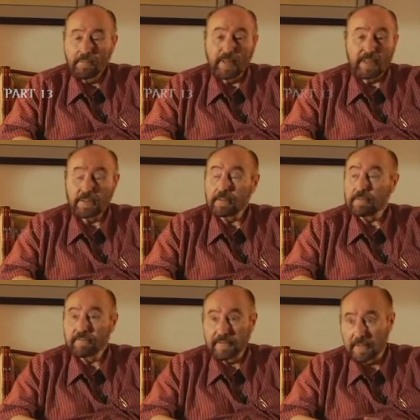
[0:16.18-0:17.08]
based
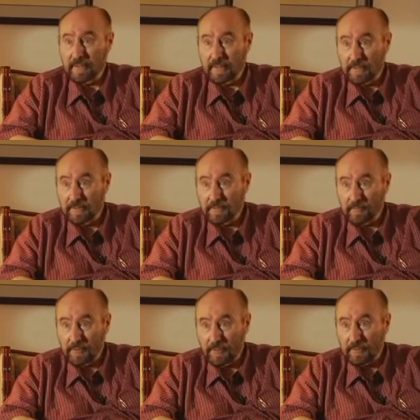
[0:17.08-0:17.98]
on Faraday's
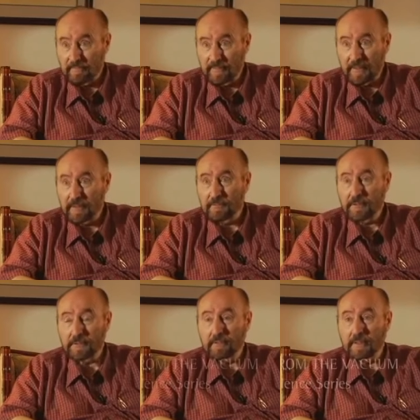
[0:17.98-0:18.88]
work. Faraday
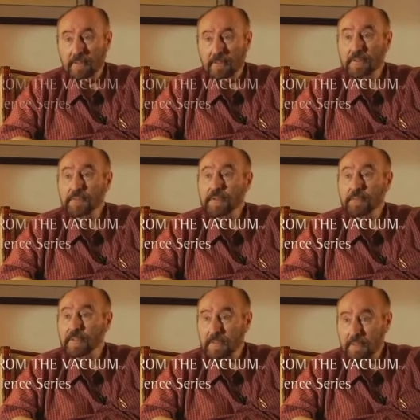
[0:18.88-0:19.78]
was a great
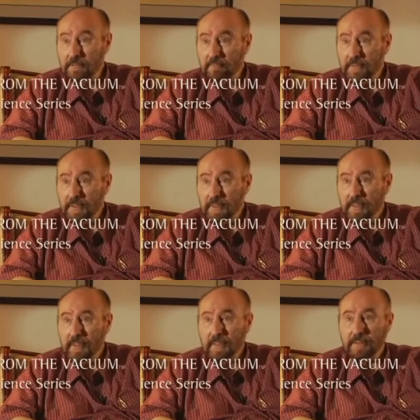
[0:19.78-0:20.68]
experimenter
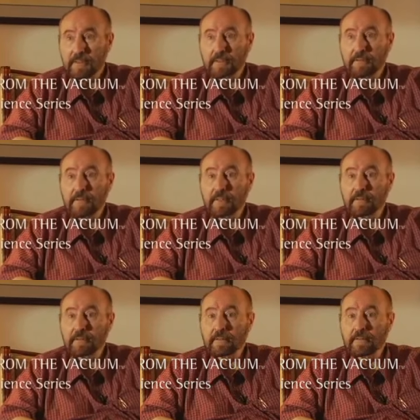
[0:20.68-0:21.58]
and did a great
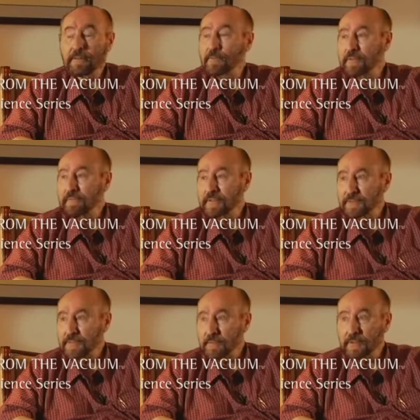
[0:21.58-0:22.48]
number of
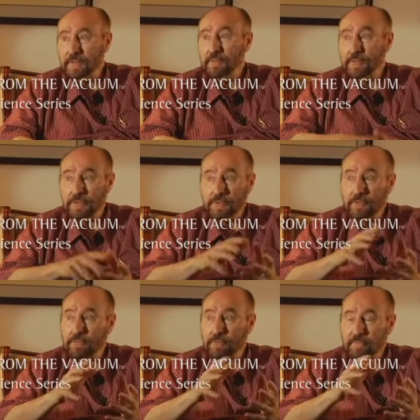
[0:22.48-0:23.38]
experiments which
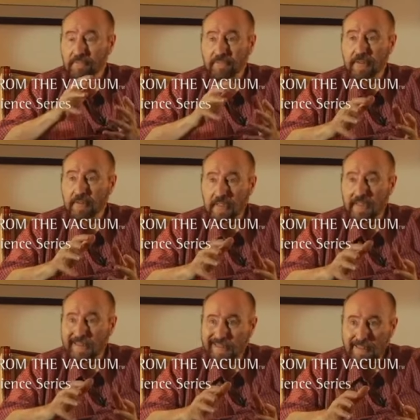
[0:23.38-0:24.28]
showed very
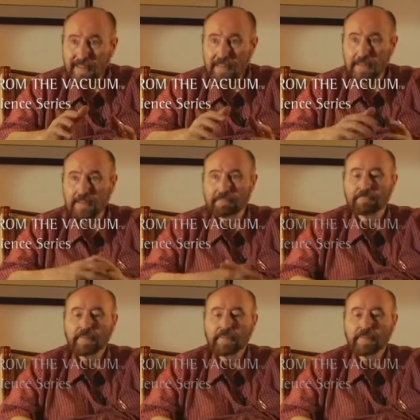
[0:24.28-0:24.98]
nice things.